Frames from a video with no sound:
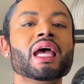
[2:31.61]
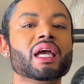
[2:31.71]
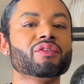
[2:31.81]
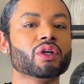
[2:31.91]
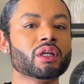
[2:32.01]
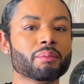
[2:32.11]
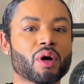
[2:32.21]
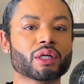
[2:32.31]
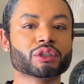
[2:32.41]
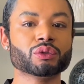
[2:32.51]
If you're in a
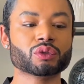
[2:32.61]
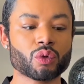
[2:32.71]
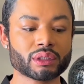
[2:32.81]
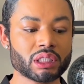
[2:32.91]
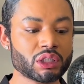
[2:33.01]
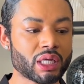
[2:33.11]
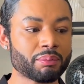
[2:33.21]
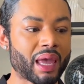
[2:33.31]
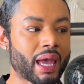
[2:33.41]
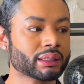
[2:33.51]
Marshalls or TJ
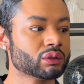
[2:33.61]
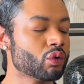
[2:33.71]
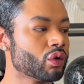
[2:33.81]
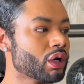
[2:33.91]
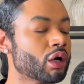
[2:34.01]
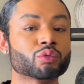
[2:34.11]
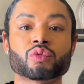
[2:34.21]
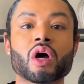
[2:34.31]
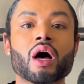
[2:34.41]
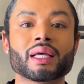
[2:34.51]
Maxx or a
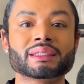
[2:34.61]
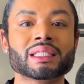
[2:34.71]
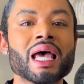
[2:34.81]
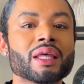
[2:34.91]
Ross,